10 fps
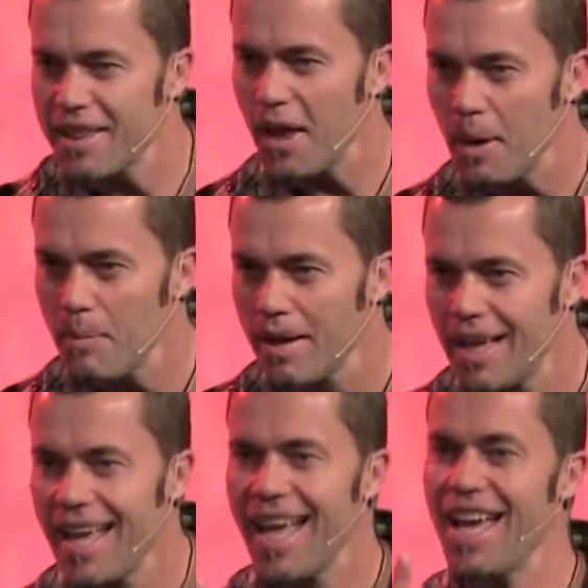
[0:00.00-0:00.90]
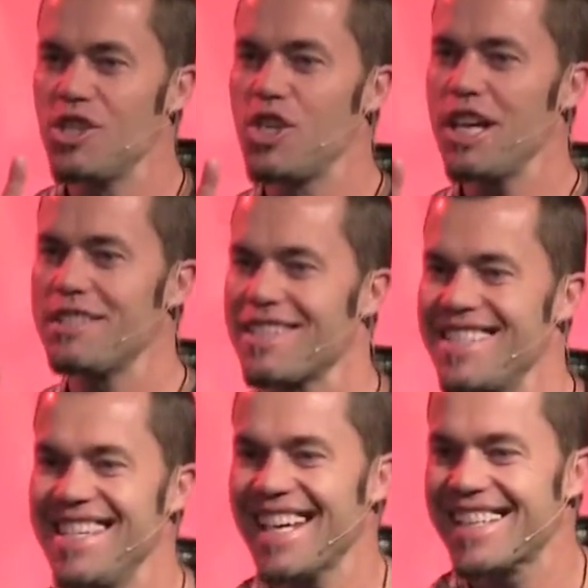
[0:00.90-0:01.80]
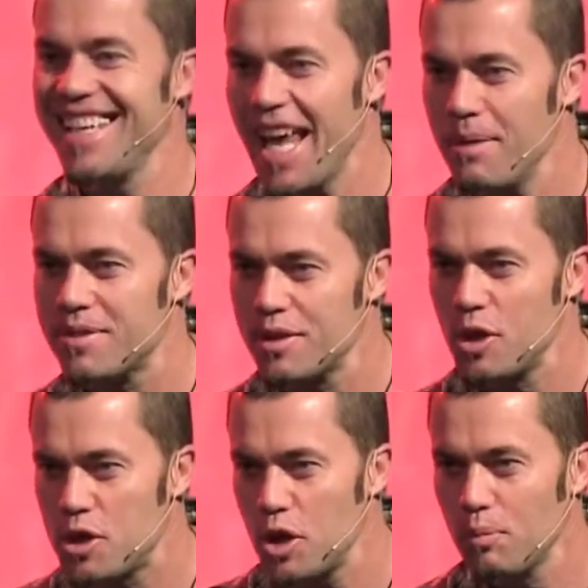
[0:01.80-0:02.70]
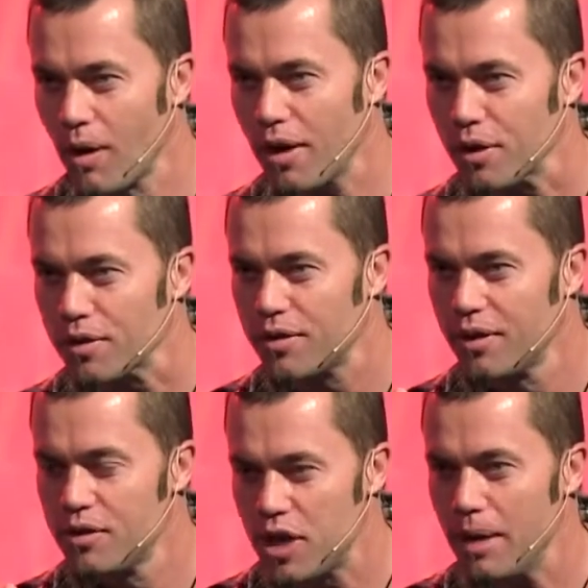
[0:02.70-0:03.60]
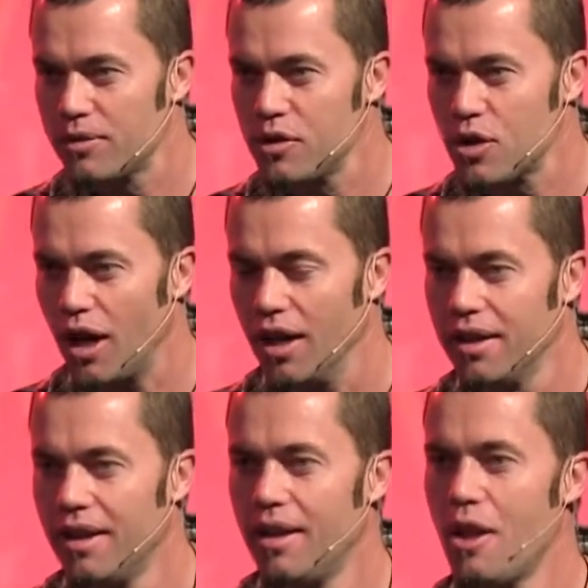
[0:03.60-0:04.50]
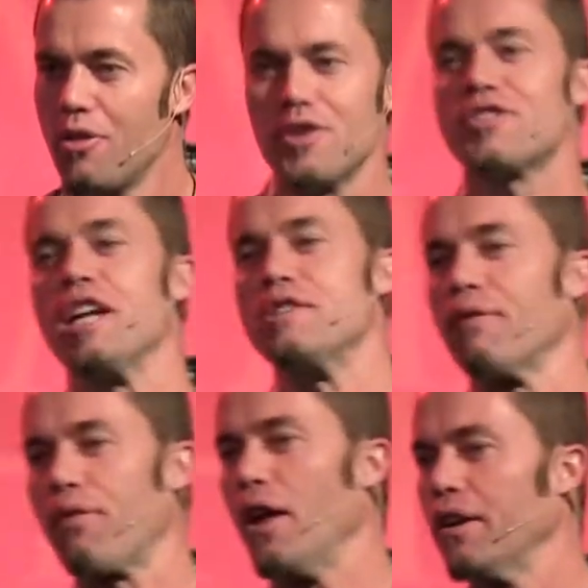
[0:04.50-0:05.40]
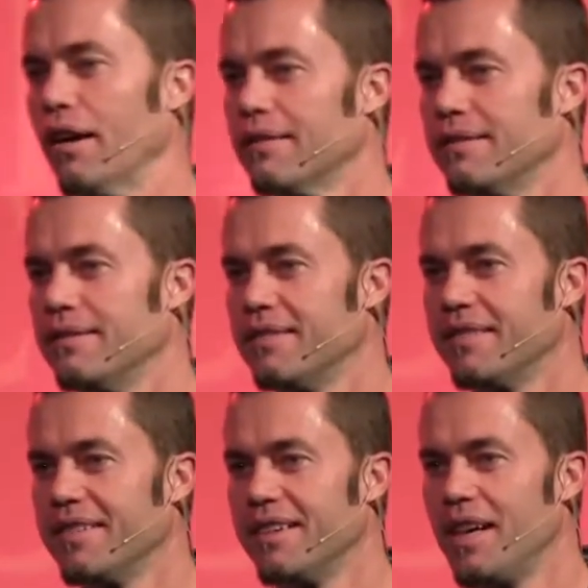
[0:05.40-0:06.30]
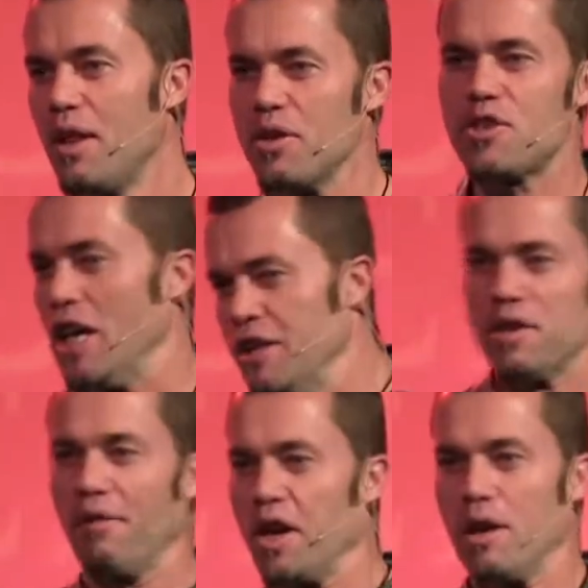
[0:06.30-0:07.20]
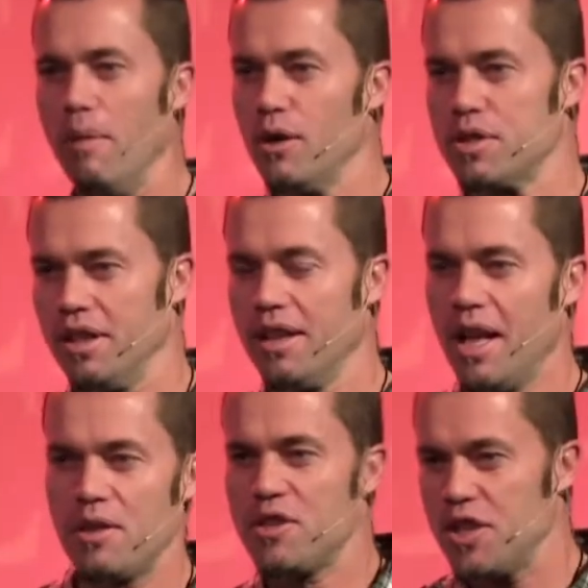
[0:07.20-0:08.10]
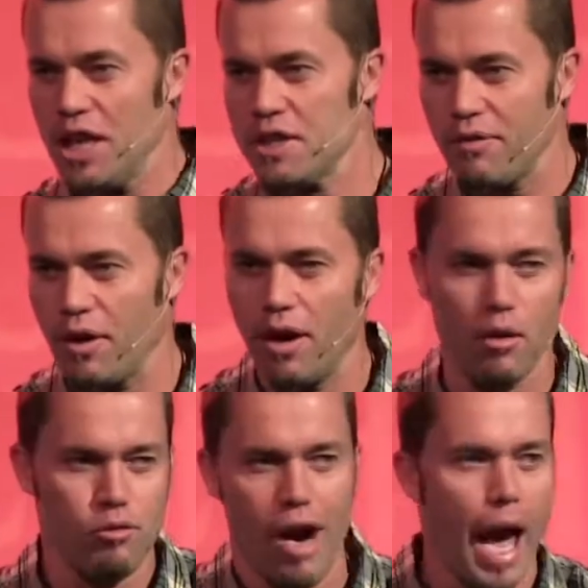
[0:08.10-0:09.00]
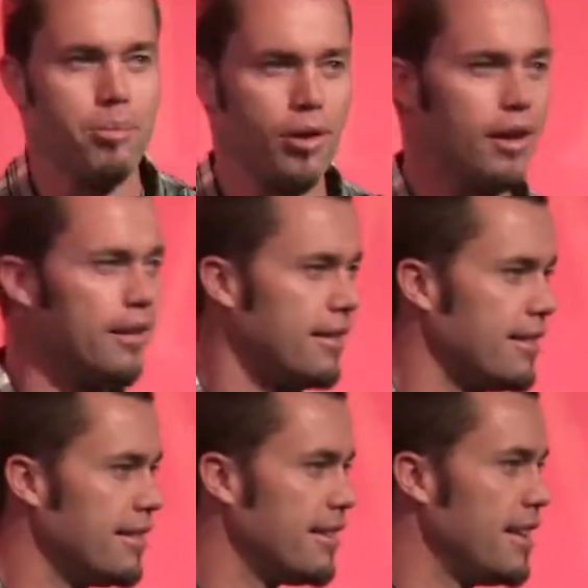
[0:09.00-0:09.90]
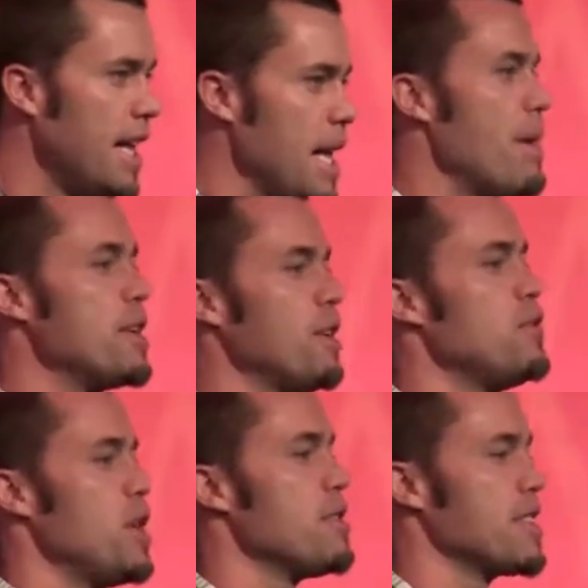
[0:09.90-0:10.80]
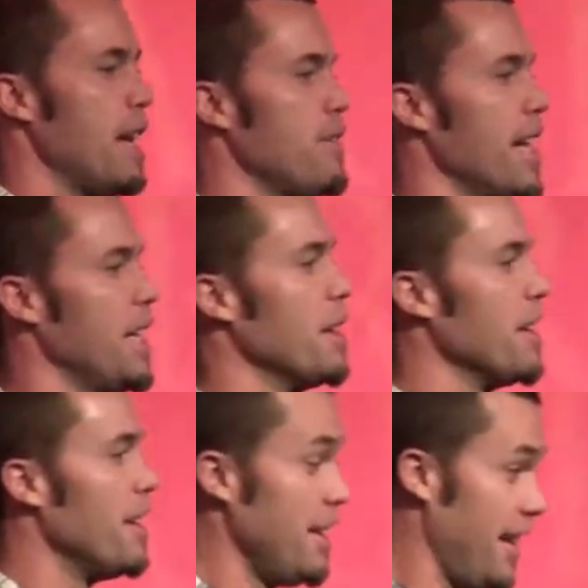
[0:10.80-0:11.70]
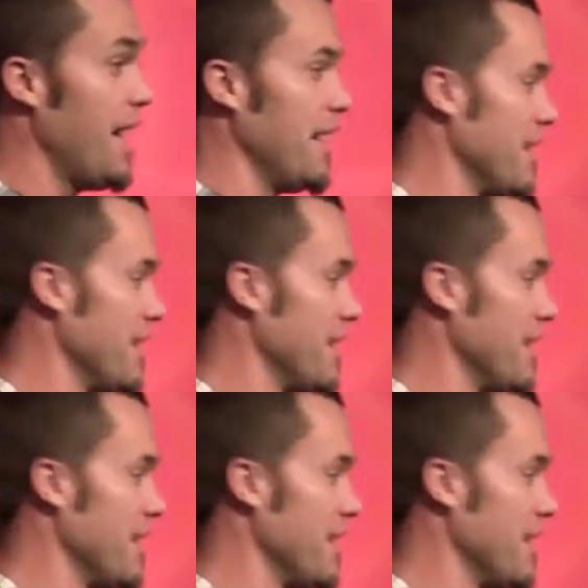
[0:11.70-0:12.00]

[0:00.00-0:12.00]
in them, and Jesus nicknames the two brothers, James and John, the sons of thunder, the sons of a commotion, the sons of a, a rabble. Imagine if Jesus gave you that, nick, that